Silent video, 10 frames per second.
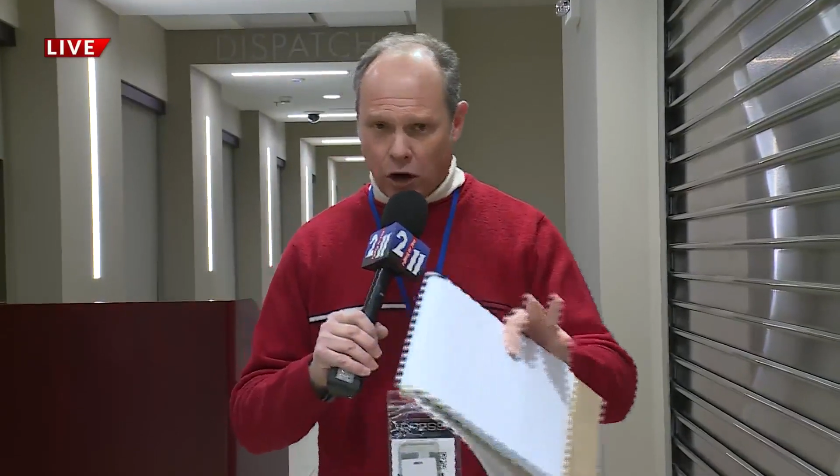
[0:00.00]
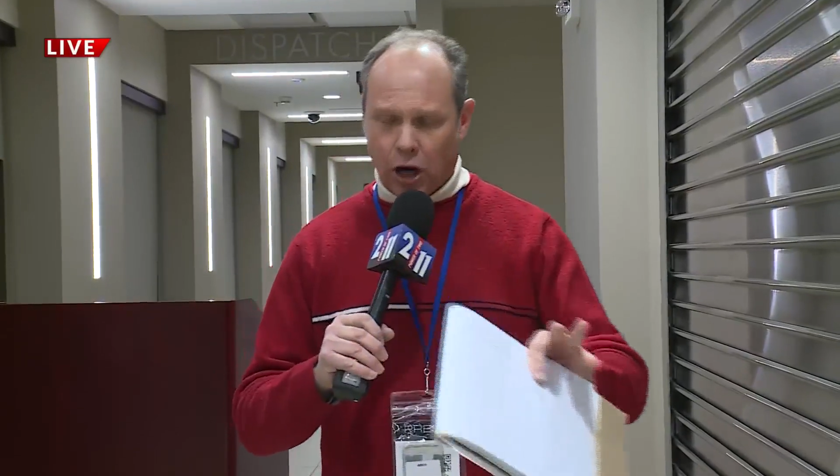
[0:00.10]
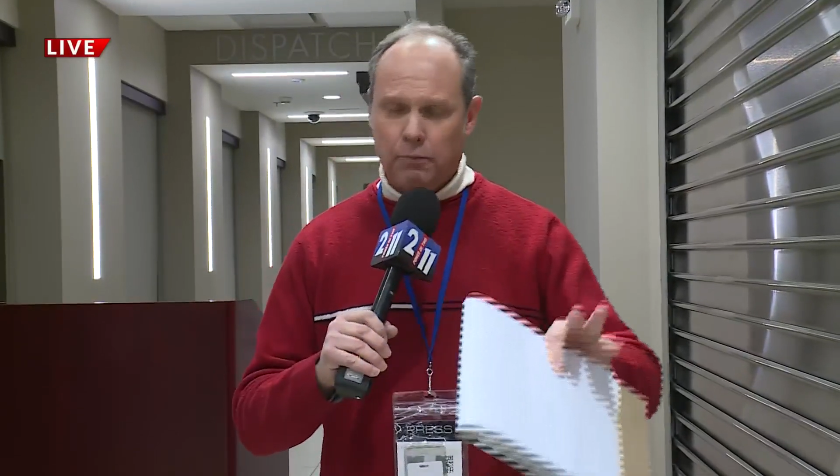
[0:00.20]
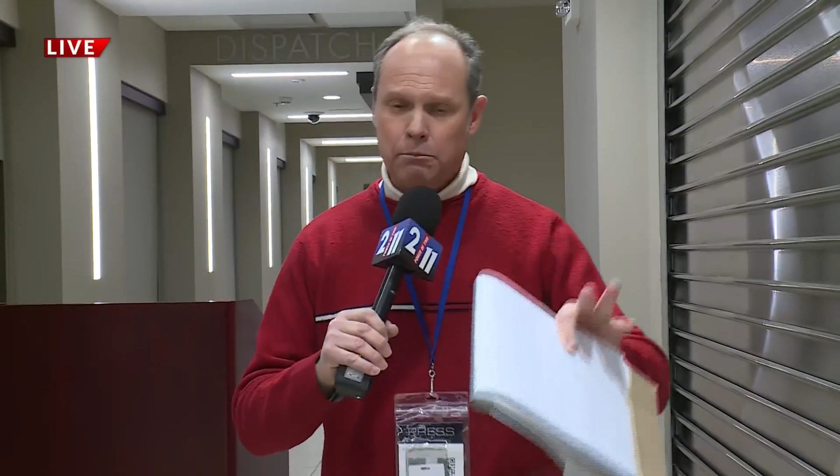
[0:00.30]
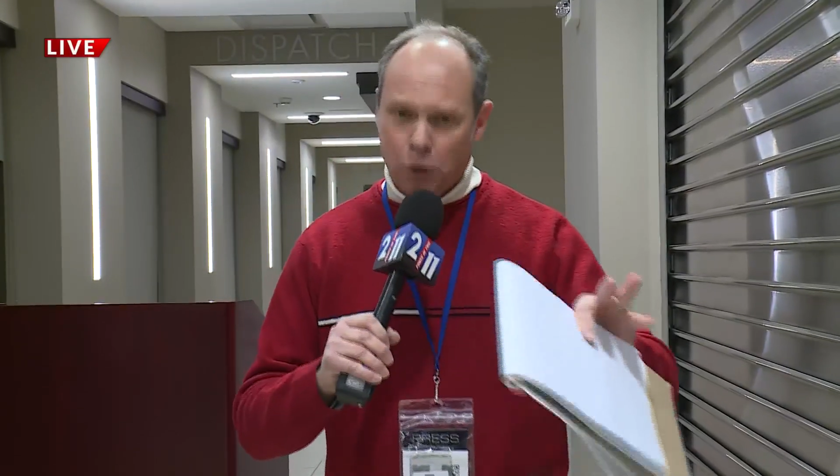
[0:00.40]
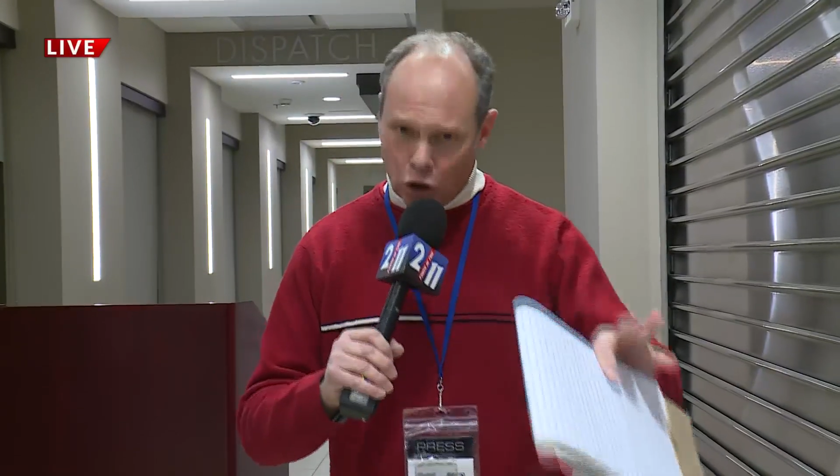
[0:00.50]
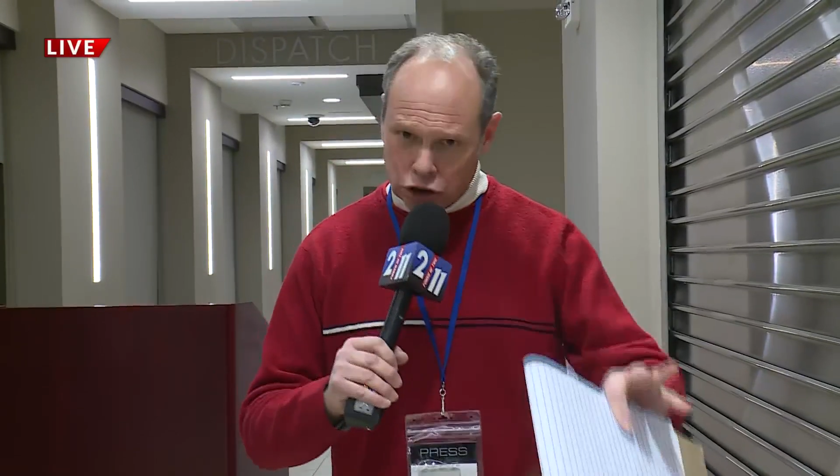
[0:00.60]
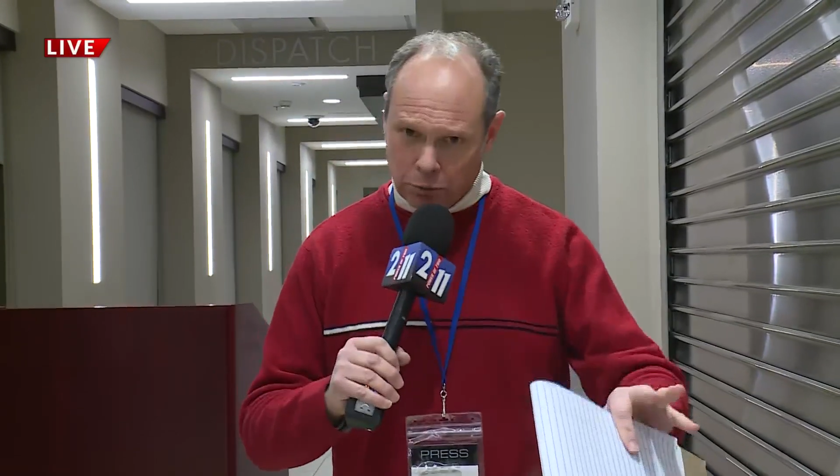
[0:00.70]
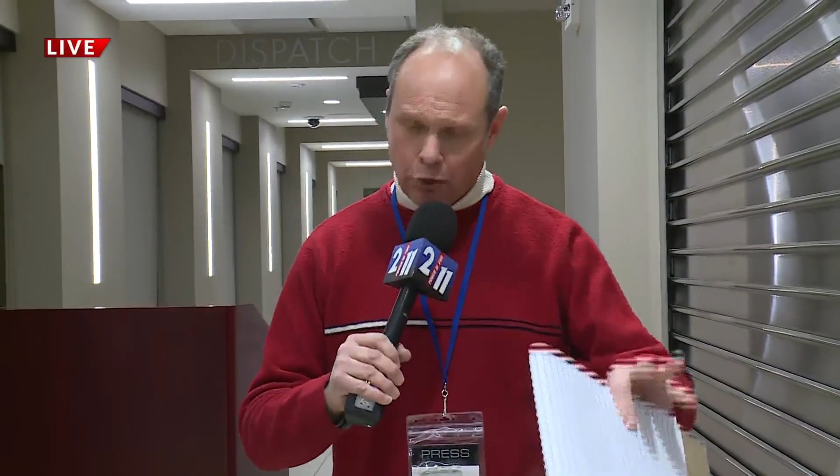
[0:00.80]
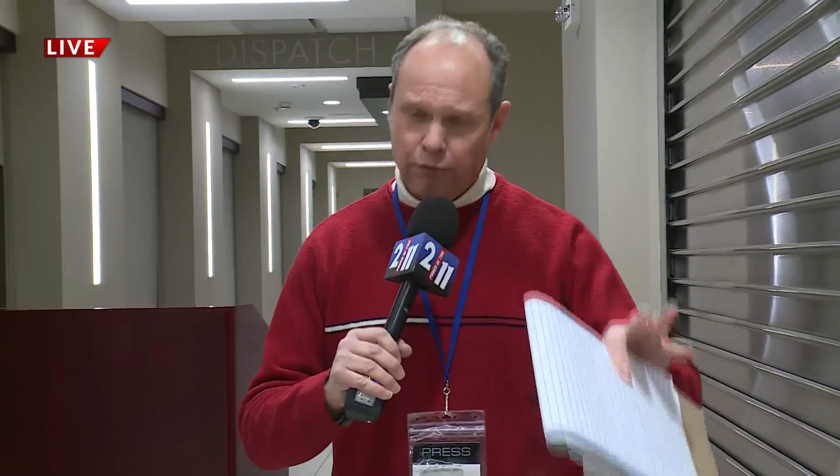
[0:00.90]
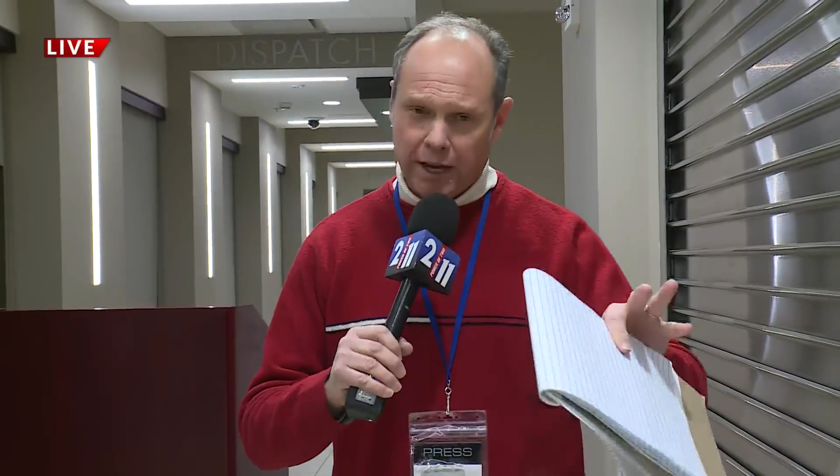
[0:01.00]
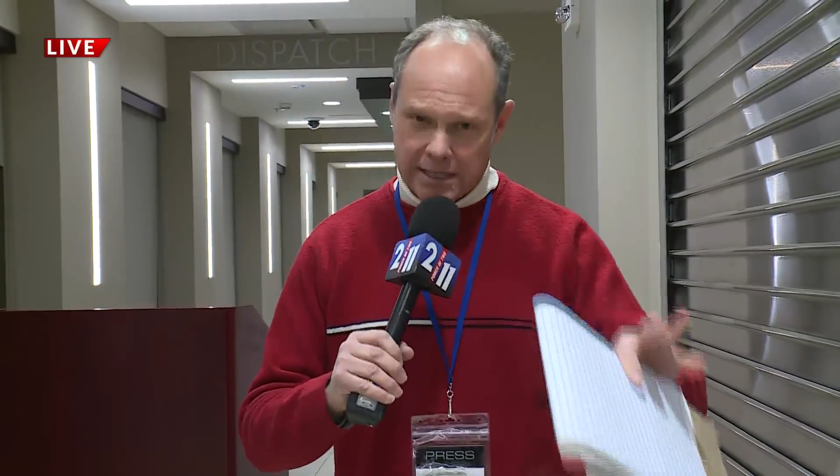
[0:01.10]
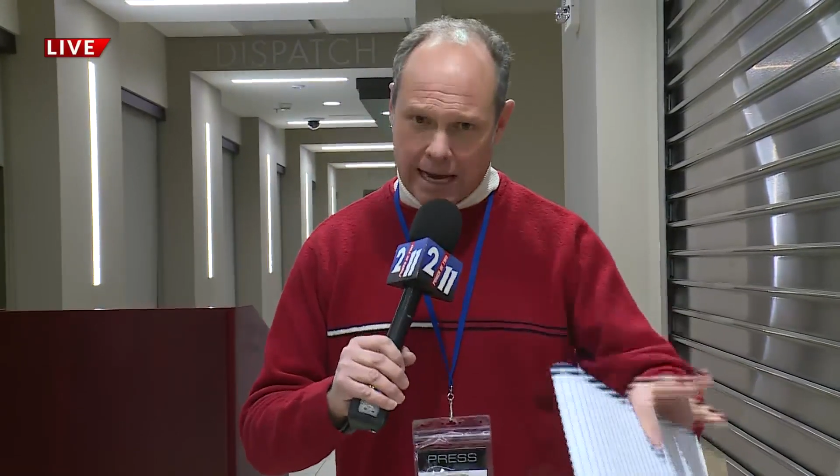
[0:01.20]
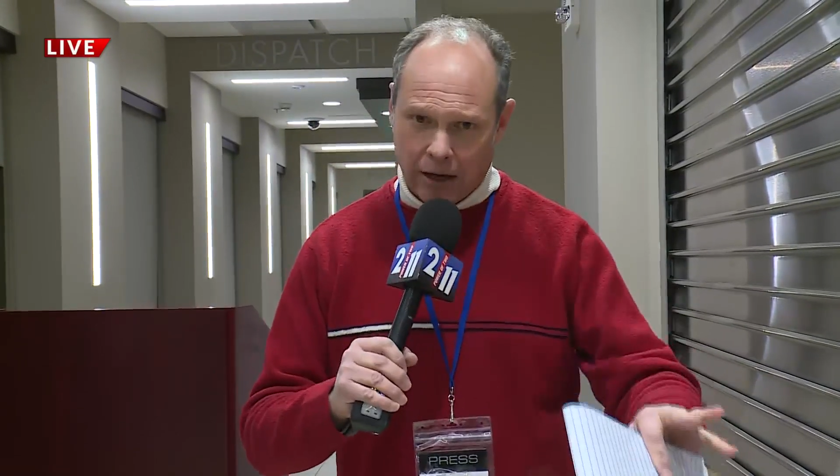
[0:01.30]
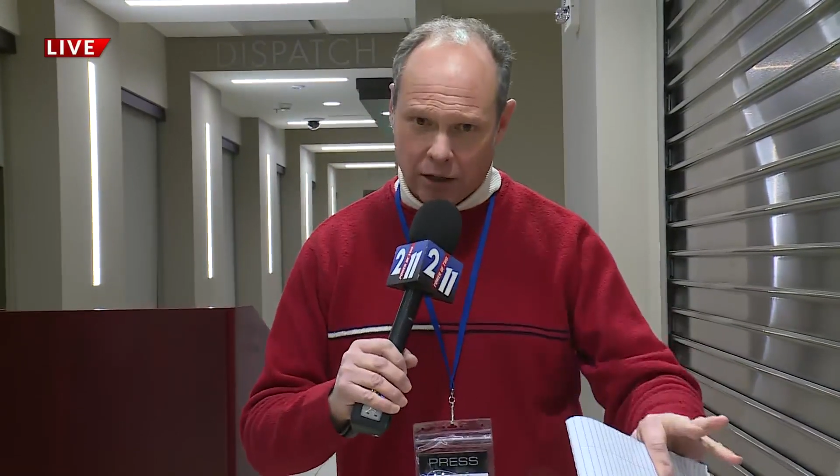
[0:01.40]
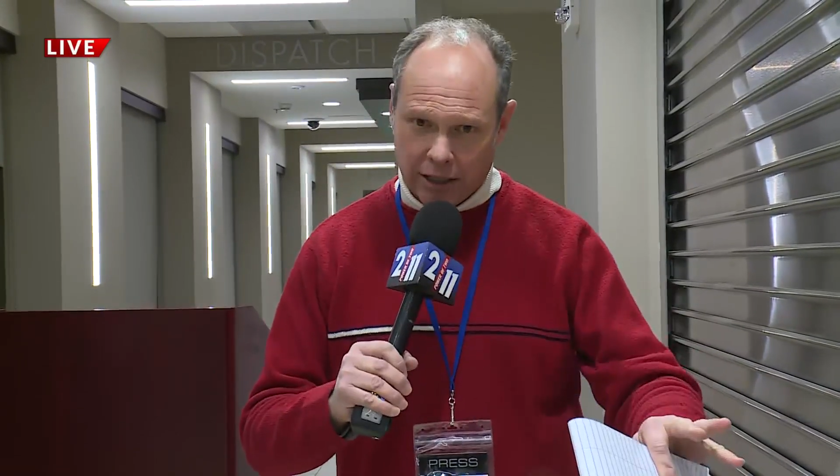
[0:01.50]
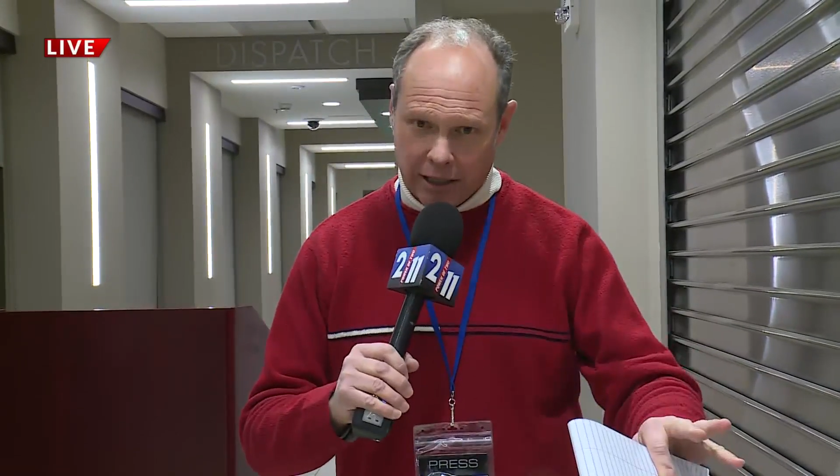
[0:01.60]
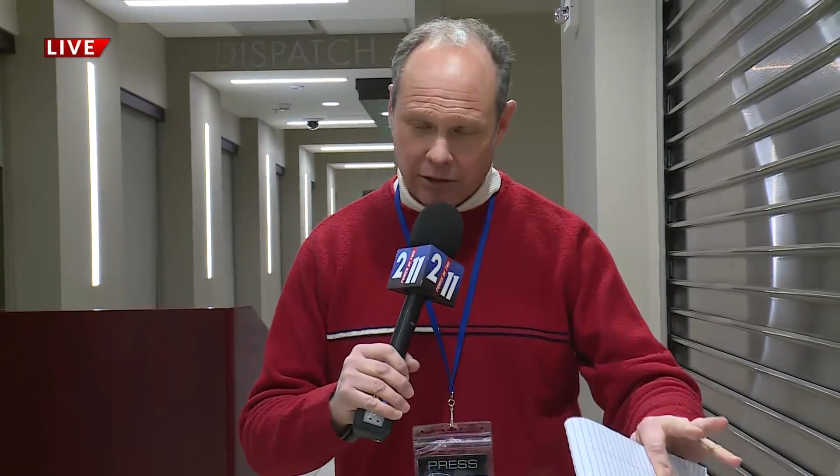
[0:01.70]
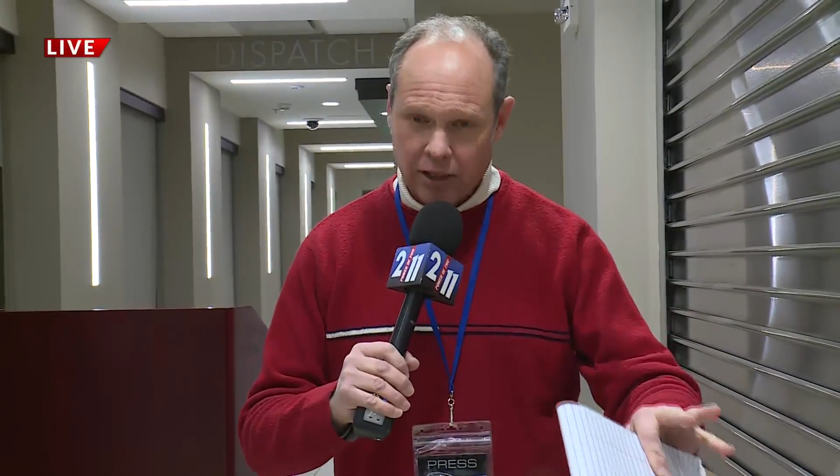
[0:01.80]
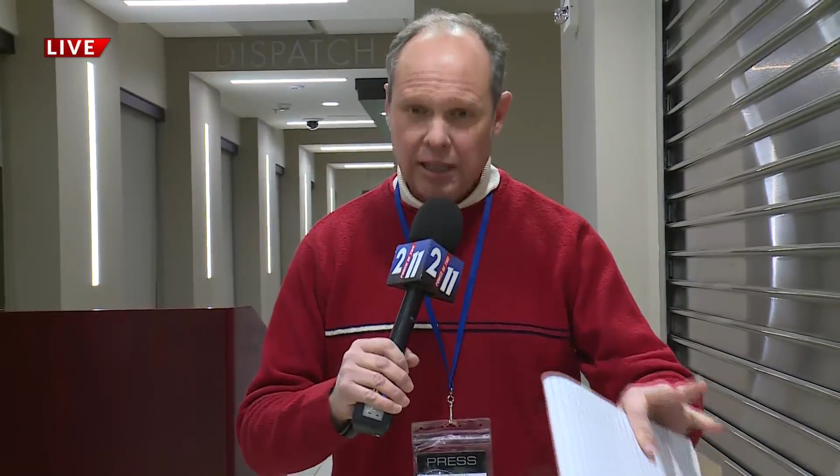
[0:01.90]
are multiple
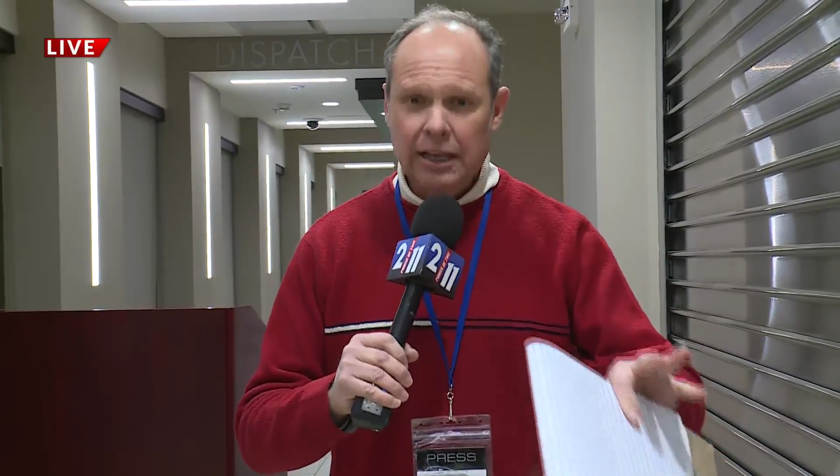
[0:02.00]
fatalities